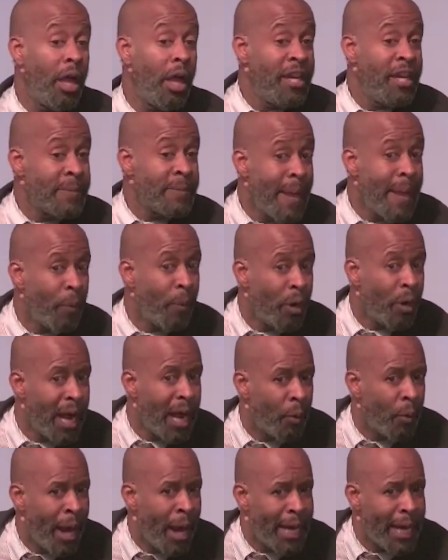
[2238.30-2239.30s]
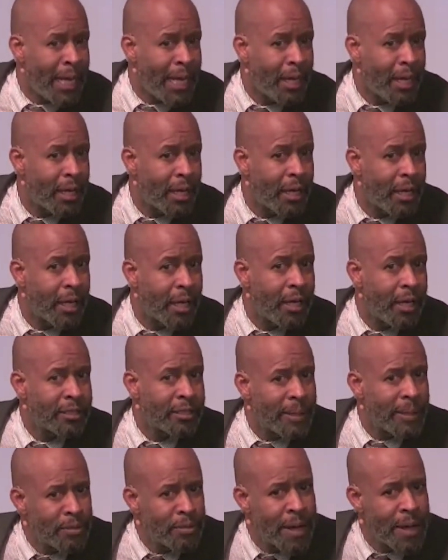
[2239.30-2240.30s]
Just maybe we're not ready
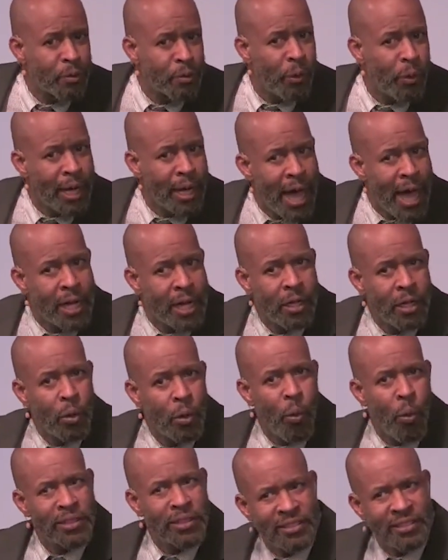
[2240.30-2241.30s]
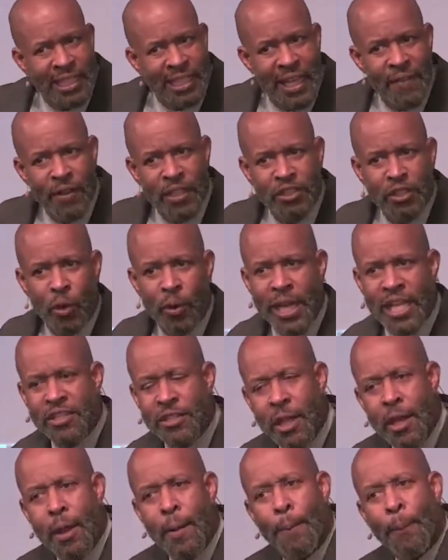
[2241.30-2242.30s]
sometimes for what God wants to give us. So
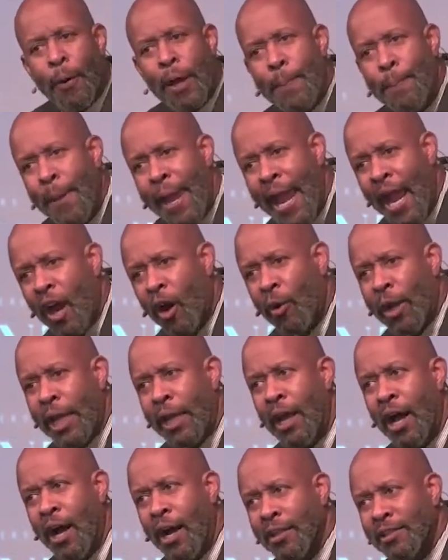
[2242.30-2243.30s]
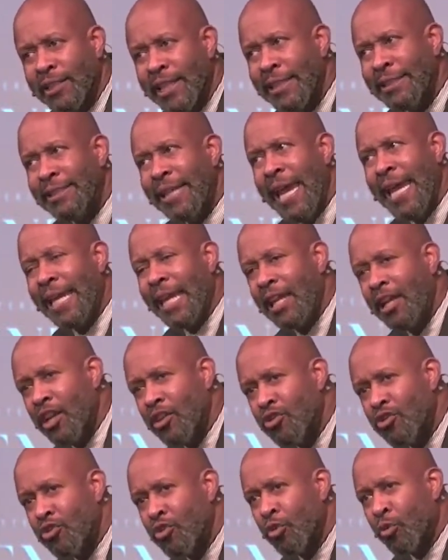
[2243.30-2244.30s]
He's preparing us, He's taking
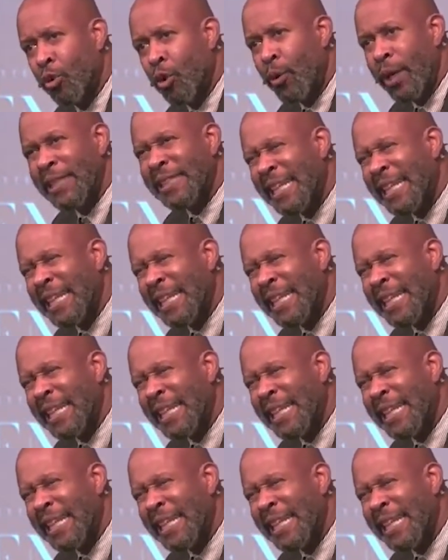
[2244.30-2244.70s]
us through, He's